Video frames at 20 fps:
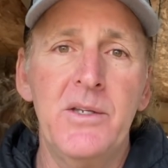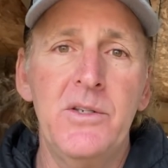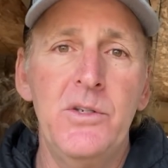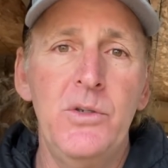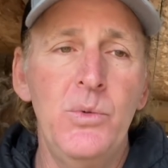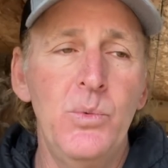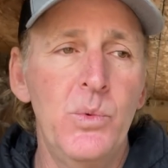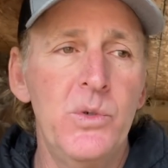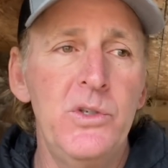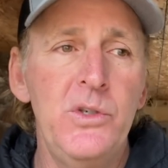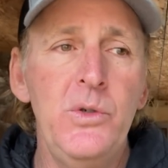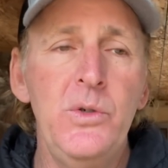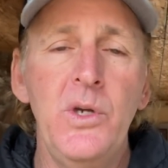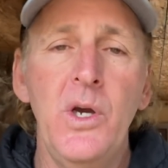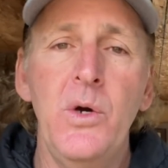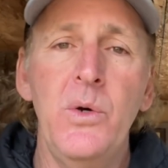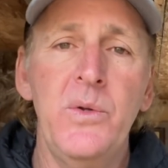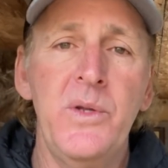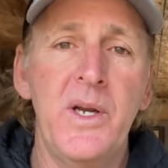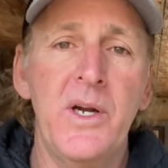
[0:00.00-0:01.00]
You When you
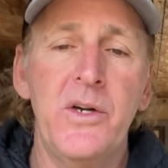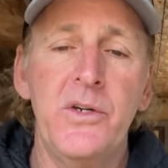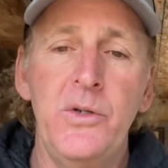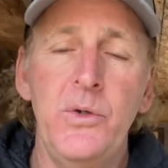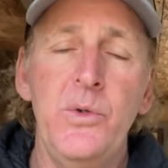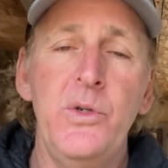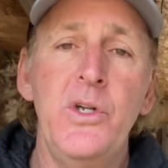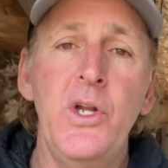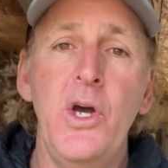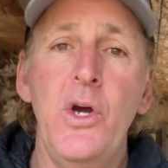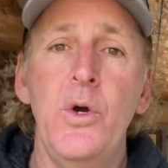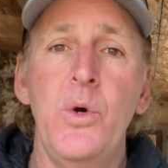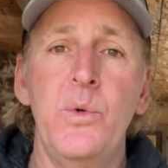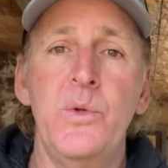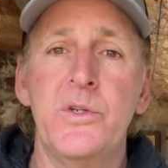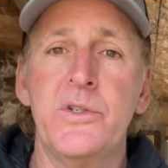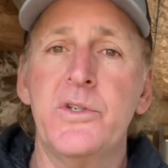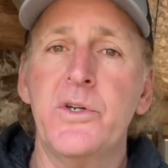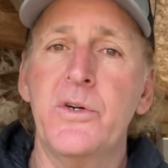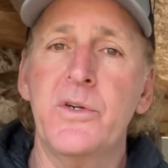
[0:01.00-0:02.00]
go there, you know
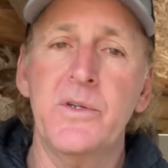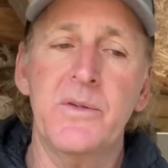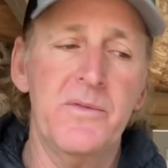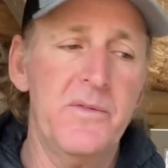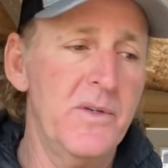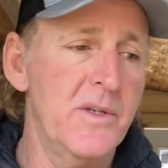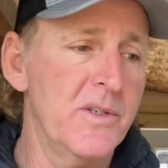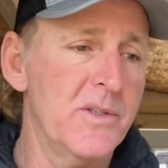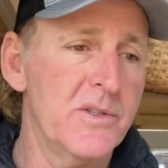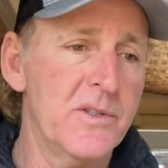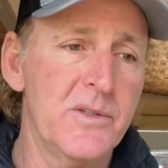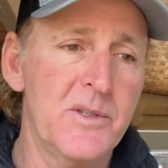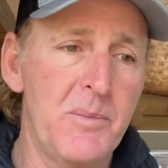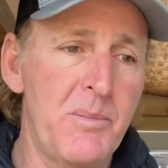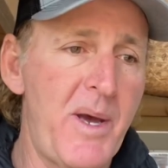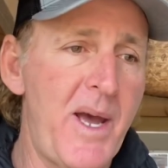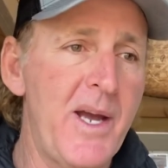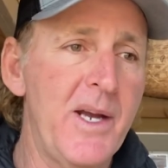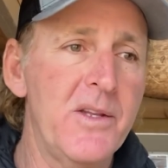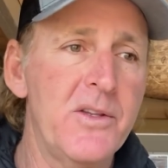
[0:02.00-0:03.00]
that you're going to fish the
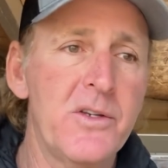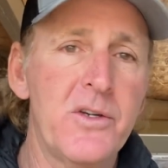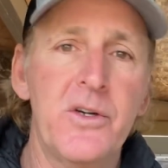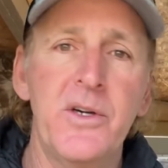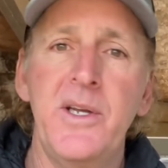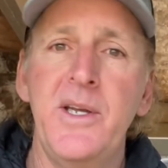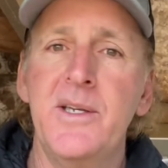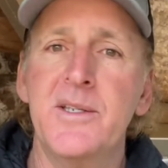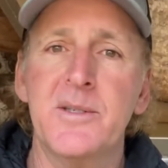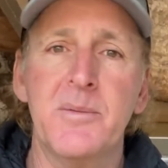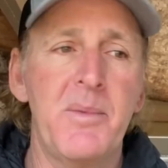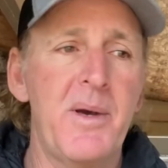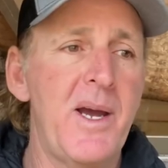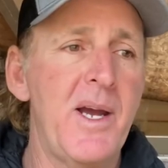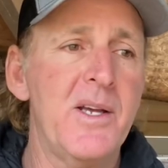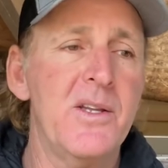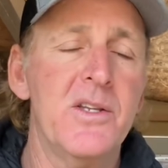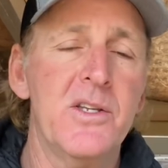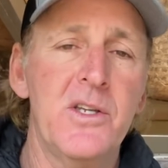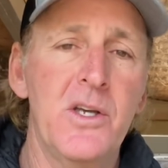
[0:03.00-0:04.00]
back of the creeks, the
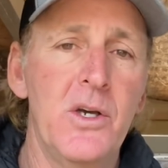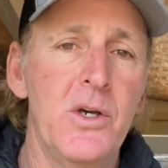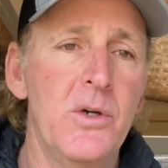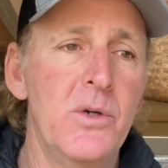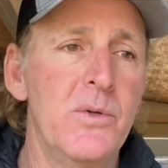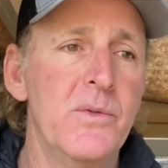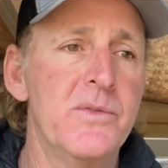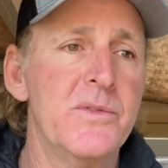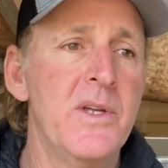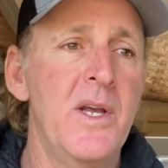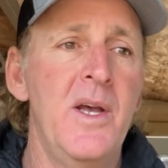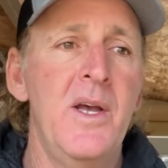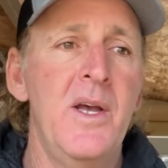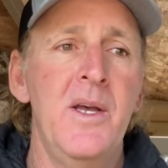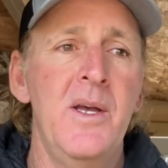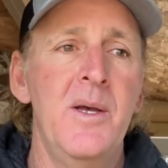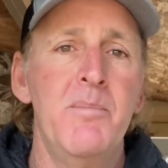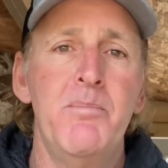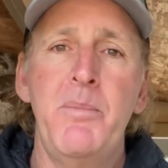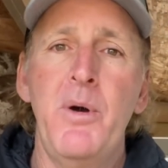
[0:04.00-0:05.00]
back of the coves,
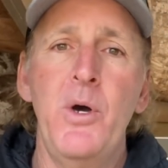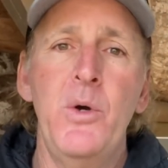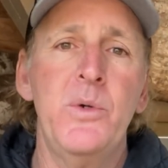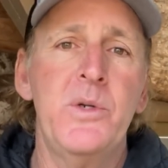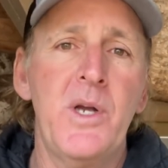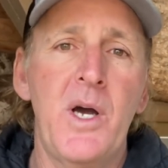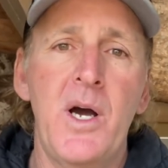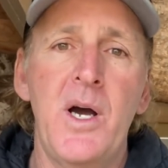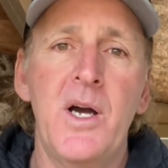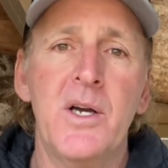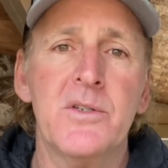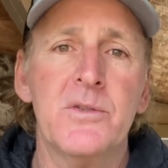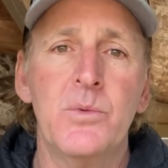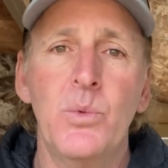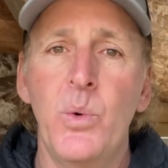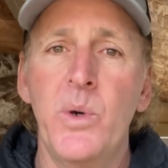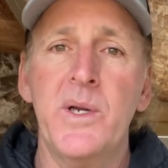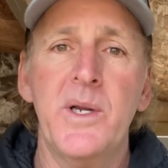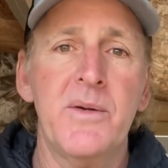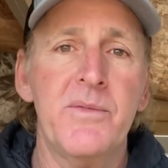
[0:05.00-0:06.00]
boat docks,
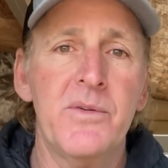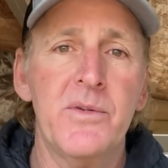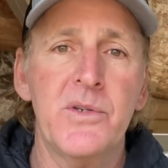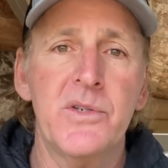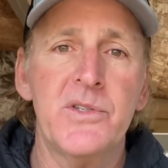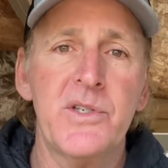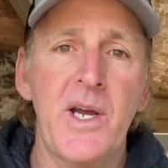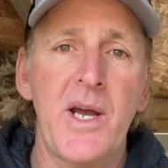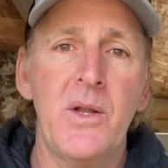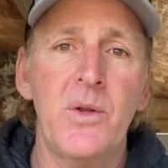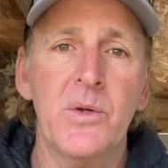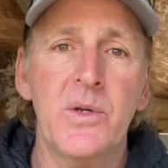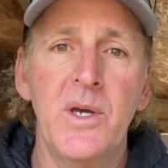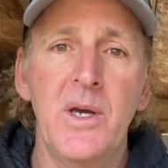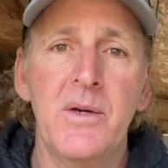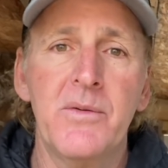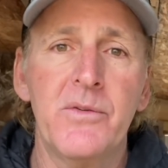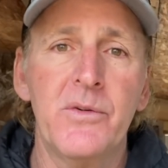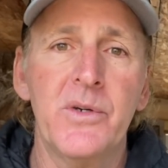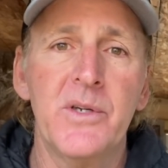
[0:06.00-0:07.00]
whatever the shallow
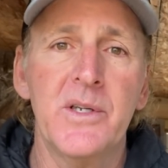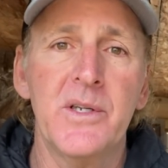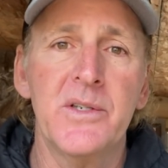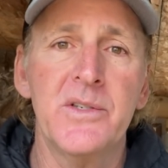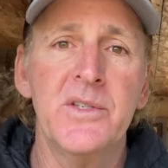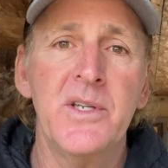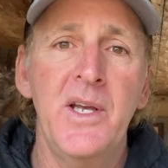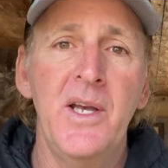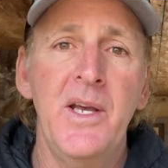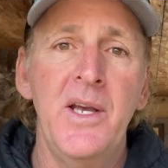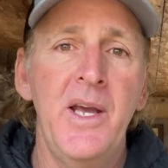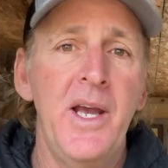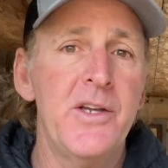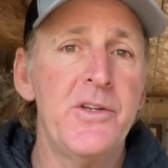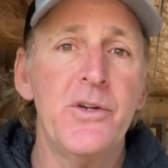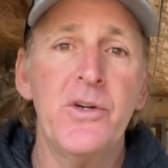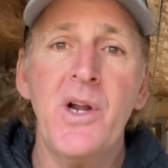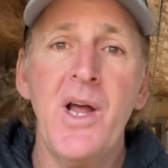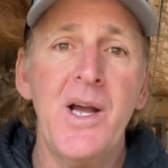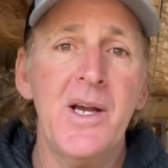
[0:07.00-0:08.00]
cover is, and
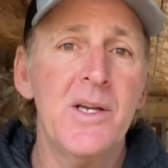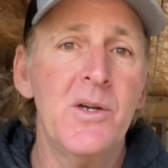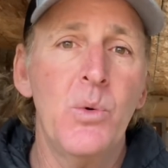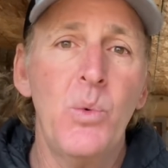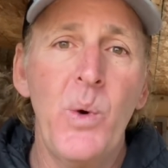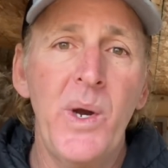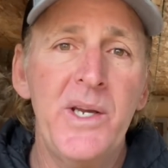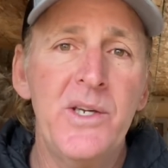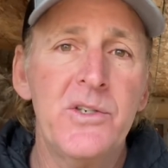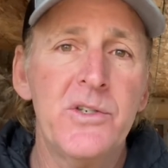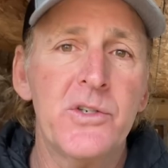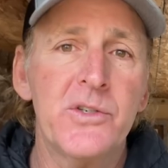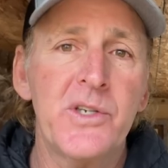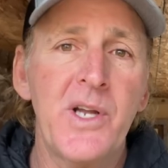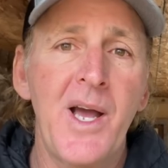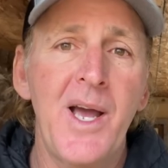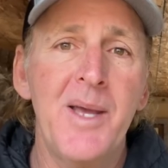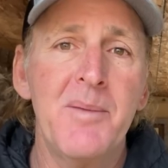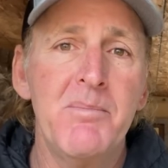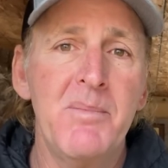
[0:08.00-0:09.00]
you're not going to waste your
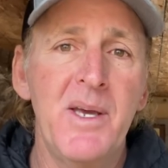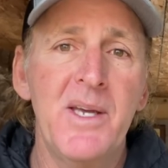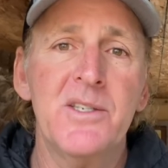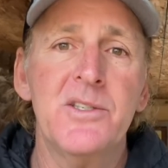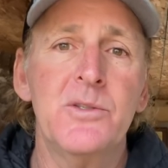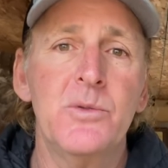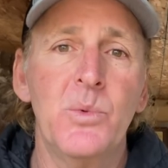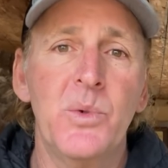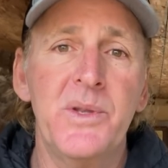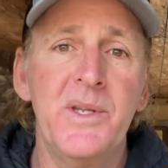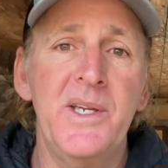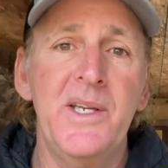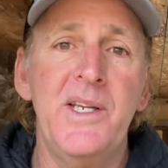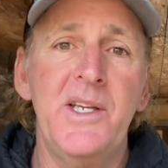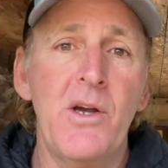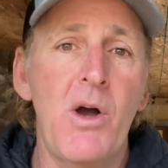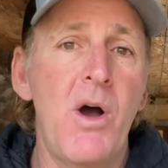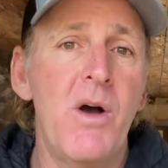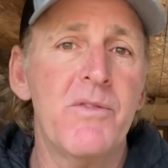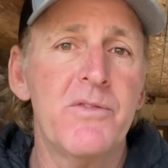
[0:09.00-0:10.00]
time messing with any
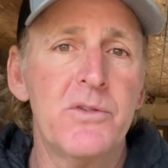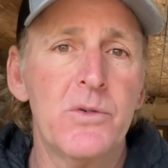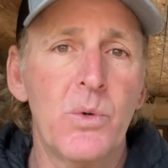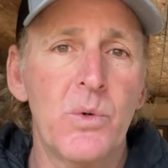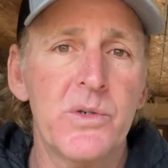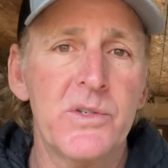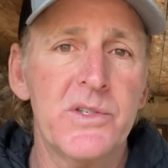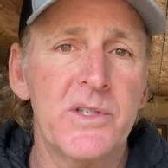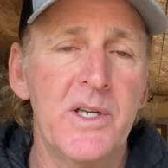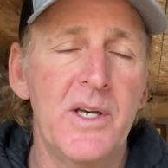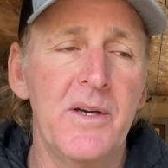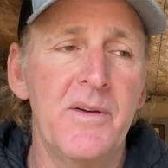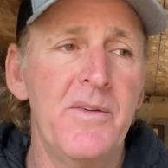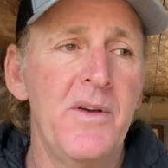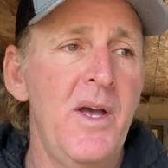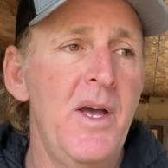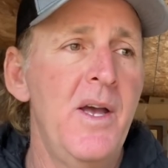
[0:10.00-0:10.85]
offshore stuff.